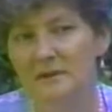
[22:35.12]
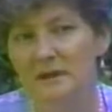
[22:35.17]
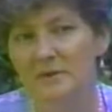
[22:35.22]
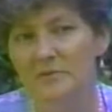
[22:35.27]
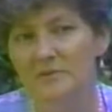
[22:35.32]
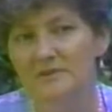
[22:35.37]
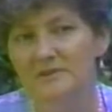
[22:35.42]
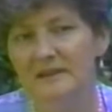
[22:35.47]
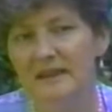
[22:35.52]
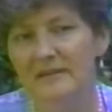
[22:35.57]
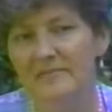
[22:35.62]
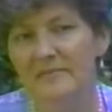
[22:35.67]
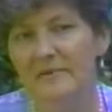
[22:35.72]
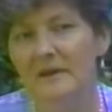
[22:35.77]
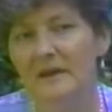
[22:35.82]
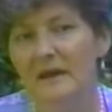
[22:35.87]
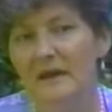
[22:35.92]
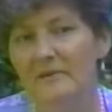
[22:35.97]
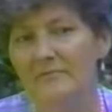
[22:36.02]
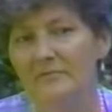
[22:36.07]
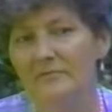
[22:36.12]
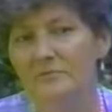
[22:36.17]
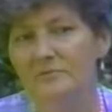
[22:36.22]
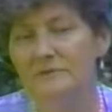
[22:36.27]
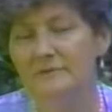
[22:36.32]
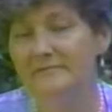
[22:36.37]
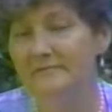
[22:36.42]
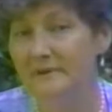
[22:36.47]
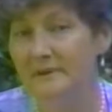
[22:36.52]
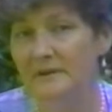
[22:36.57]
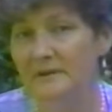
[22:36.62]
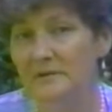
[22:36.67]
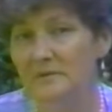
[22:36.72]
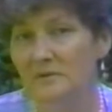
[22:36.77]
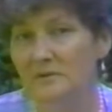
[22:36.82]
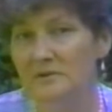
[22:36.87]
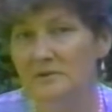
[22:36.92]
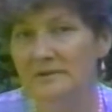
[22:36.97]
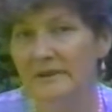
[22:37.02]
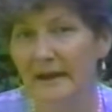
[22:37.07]
would never ever reveal
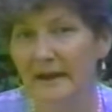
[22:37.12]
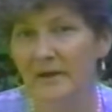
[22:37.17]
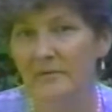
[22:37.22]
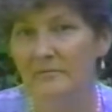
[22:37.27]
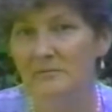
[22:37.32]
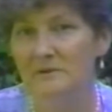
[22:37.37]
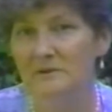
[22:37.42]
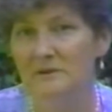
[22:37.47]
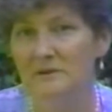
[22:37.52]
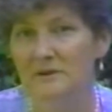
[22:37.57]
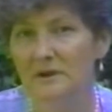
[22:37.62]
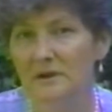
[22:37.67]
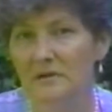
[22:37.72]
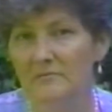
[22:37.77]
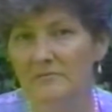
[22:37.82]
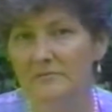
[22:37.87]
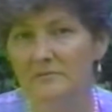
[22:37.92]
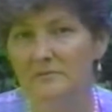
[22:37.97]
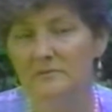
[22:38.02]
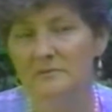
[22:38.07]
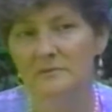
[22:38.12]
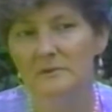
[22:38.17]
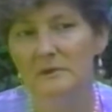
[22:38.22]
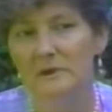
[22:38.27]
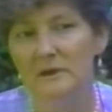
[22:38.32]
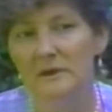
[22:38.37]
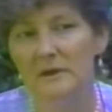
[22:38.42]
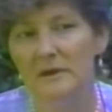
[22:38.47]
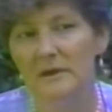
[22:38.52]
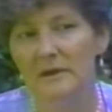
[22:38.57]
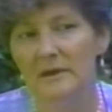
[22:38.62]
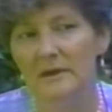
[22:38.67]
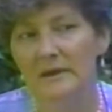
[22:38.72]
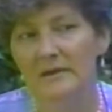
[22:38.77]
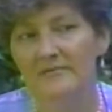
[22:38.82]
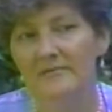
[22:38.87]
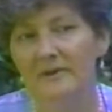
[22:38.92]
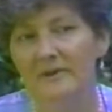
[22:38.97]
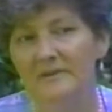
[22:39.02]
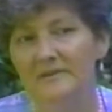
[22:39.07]
what had happened in a coven.
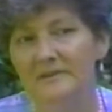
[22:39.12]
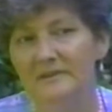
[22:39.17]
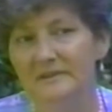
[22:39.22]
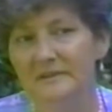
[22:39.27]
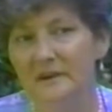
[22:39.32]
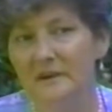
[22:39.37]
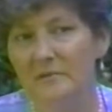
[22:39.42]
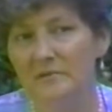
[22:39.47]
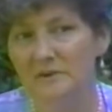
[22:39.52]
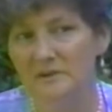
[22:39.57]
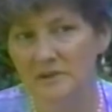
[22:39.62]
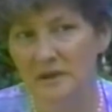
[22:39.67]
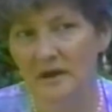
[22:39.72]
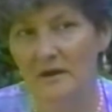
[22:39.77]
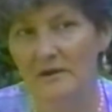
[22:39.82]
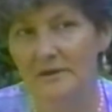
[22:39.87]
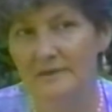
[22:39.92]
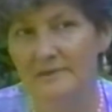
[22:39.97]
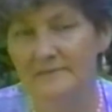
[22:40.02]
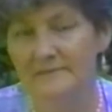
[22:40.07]
If I did, I would die.